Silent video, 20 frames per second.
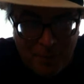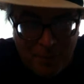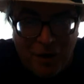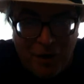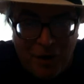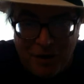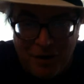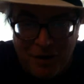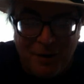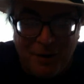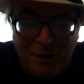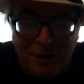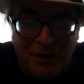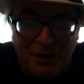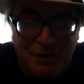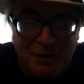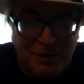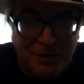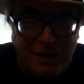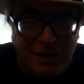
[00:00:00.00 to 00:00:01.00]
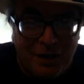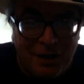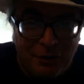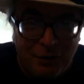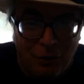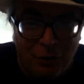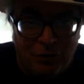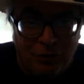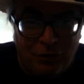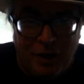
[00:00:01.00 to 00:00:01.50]
park, but it
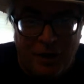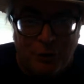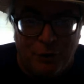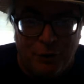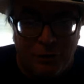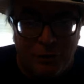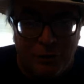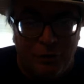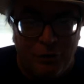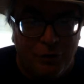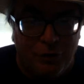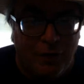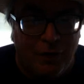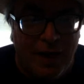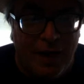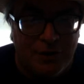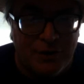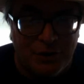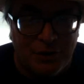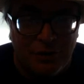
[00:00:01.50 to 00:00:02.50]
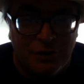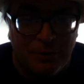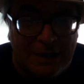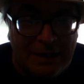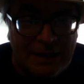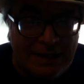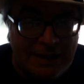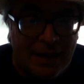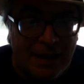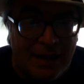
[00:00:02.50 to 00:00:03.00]
looked like grickle grass to
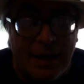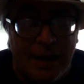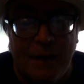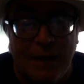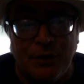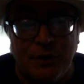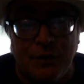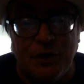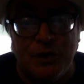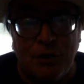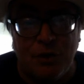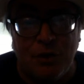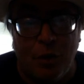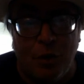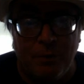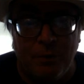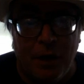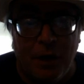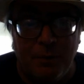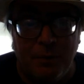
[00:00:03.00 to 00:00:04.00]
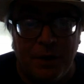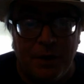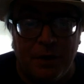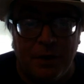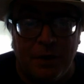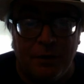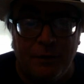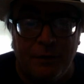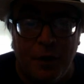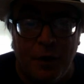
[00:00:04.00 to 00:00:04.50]
me. I have to stop now. I'm
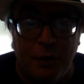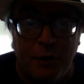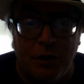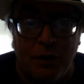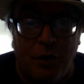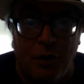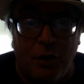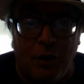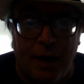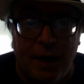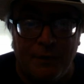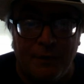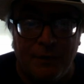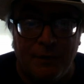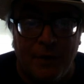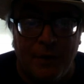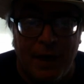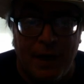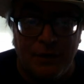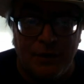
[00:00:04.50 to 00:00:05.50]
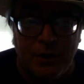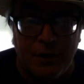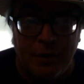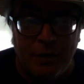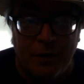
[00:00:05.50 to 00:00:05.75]
getting a phony call I have to answer.